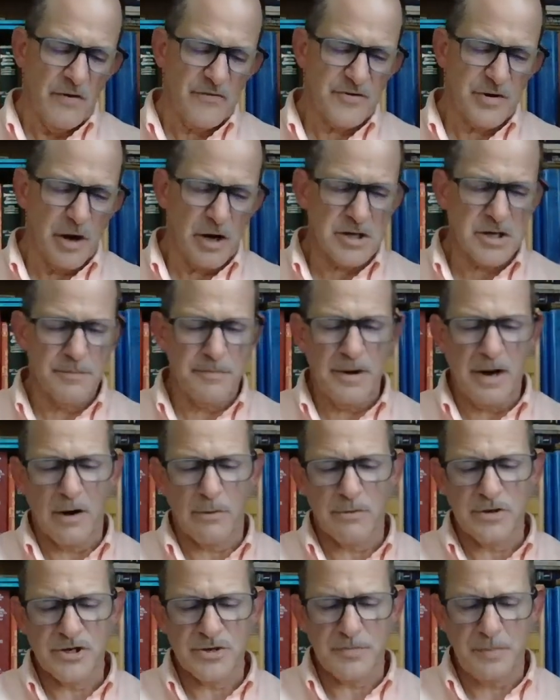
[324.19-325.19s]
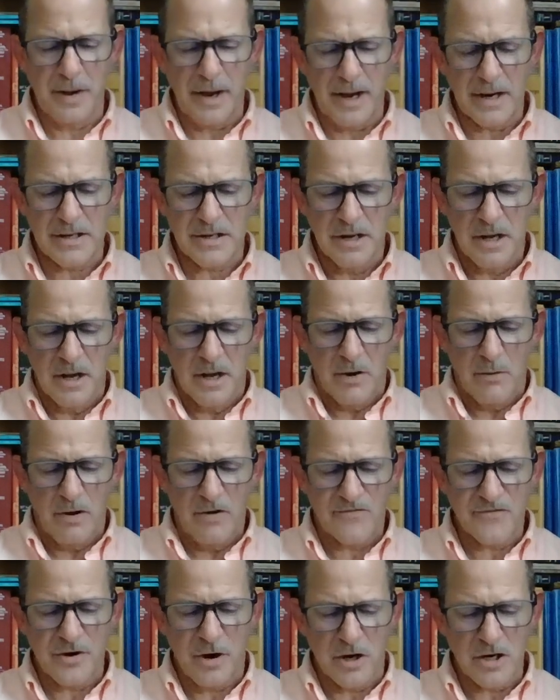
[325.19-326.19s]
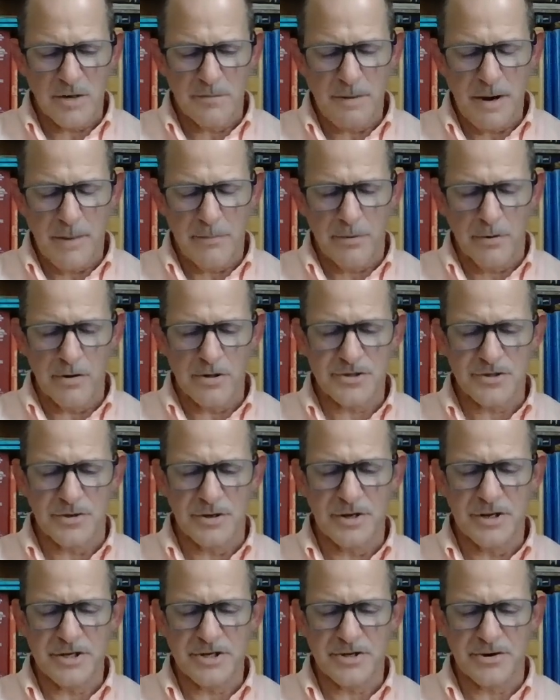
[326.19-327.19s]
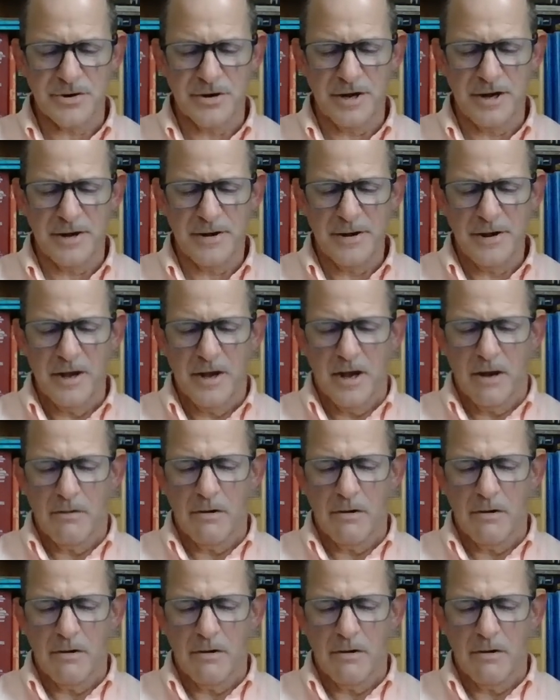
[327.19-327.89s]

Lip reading: we've talked about respect, we've talked about personal history.